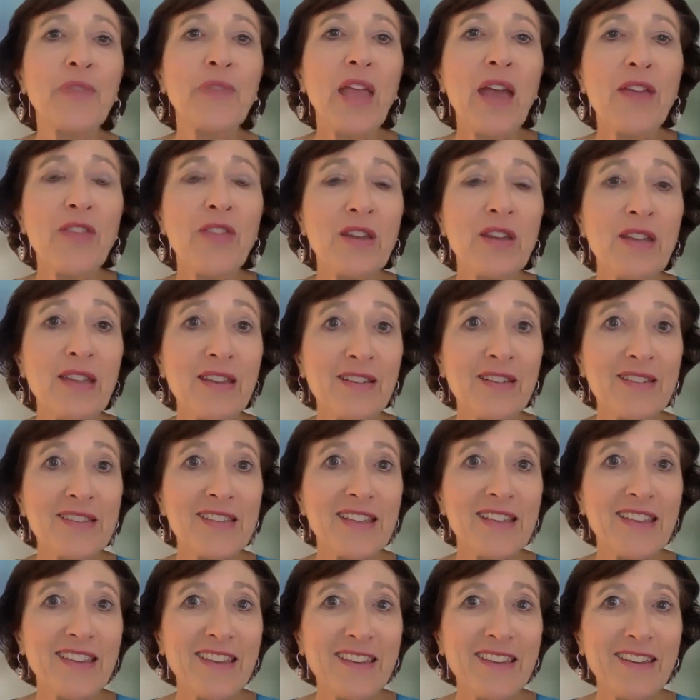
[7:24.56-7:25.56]
and then here's
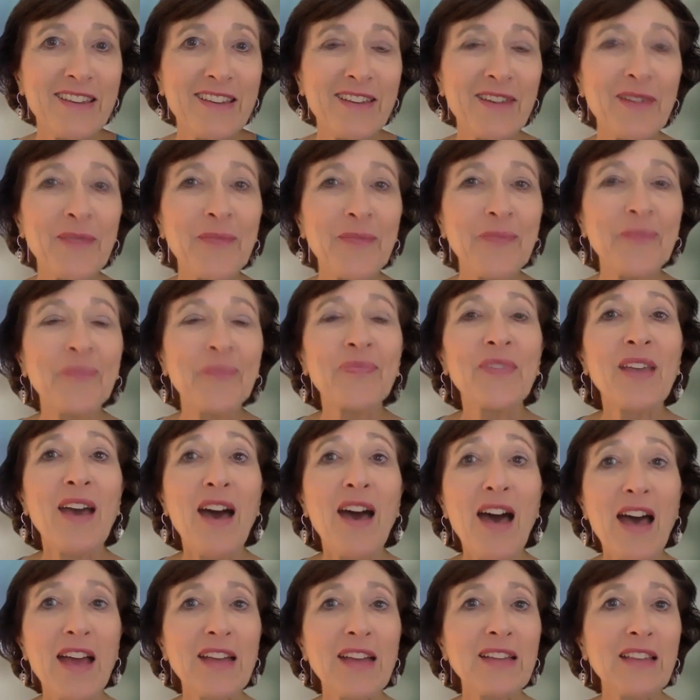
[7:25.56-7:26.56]
the key
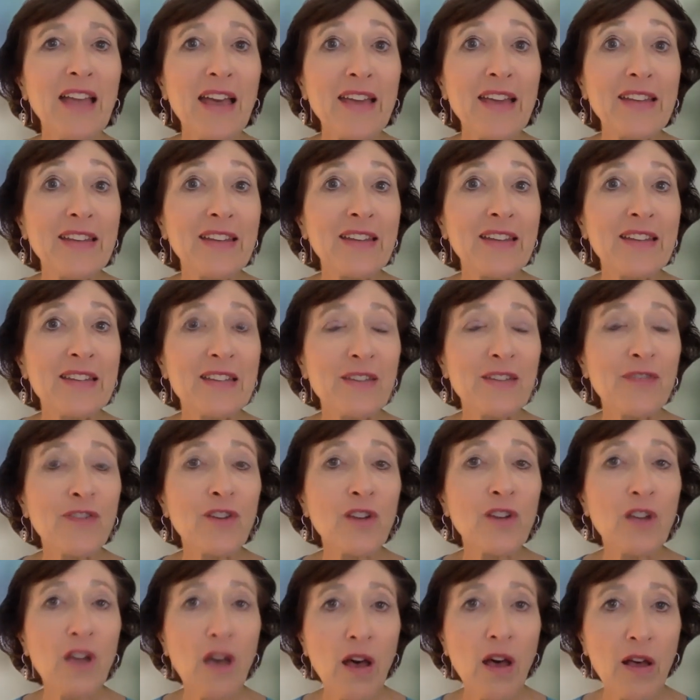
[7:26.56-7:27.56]
highlight in a
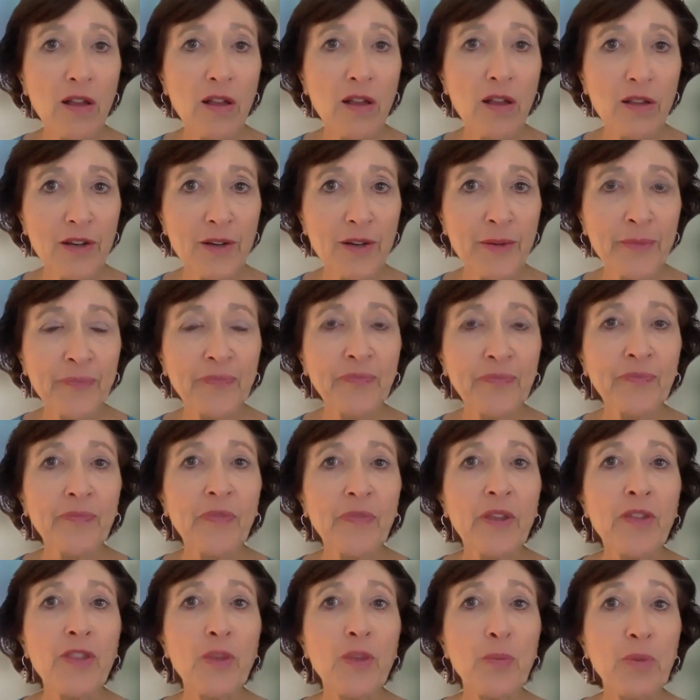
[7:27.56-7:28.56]
different color
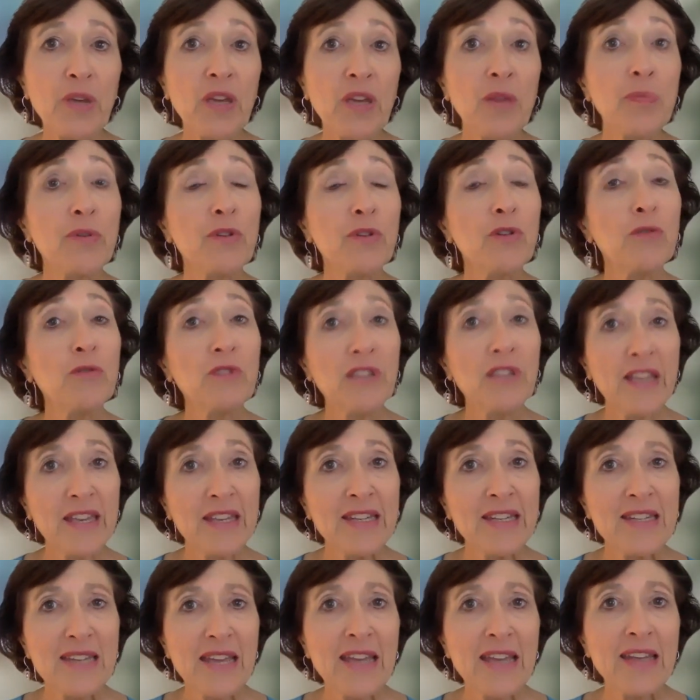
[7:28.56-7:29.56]
the people who
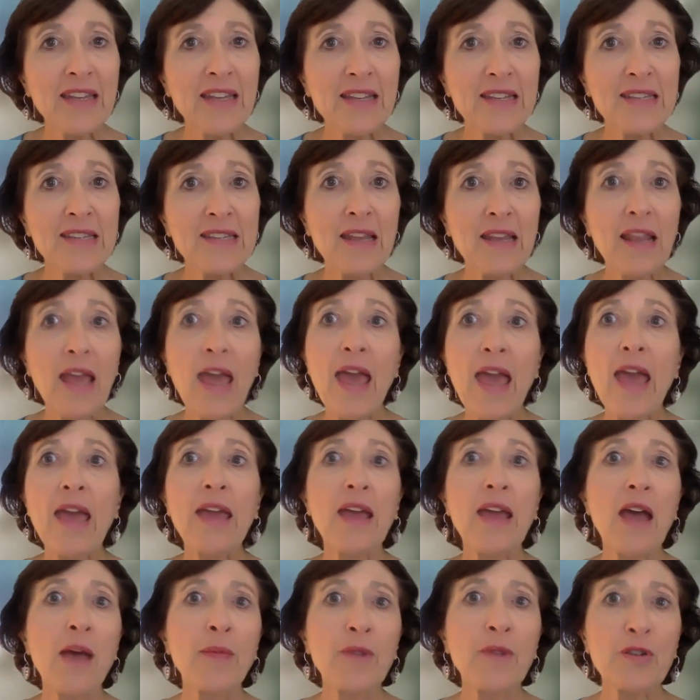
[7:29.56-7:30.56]
leaned in and said,
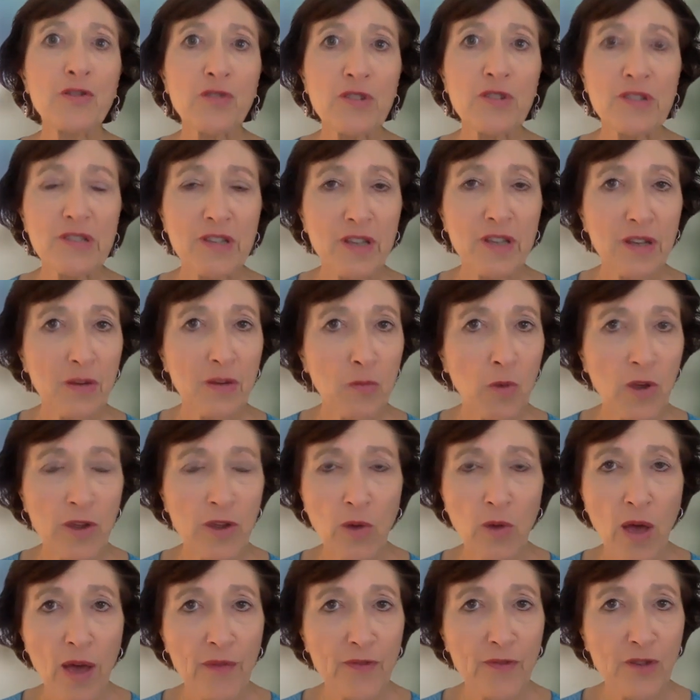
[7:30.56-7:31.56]
Hey, I'm interested in what
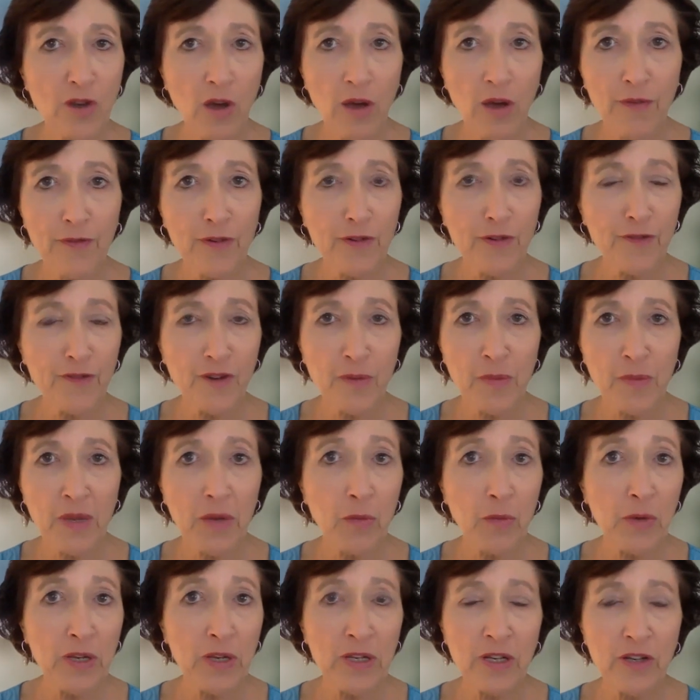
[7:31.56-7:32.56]
you have to offer for me.
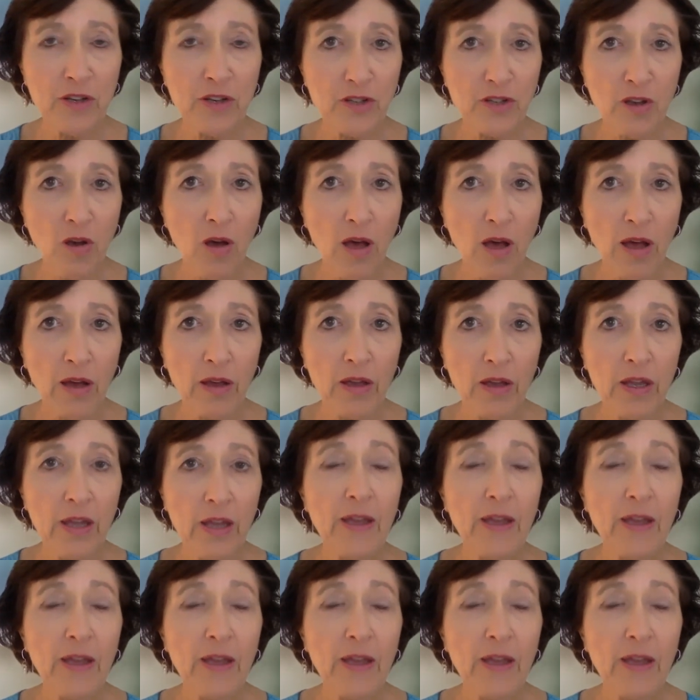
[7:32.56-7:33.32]
We need to talk.